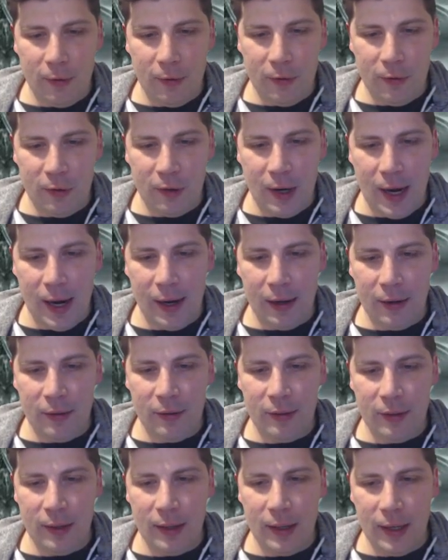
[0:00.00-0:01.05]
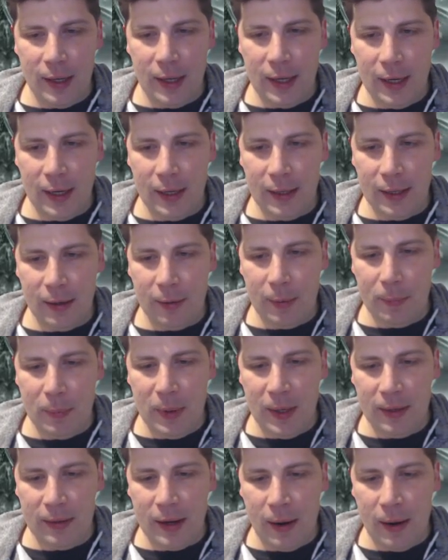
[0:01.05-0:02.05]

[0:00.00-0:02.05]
shards that we picked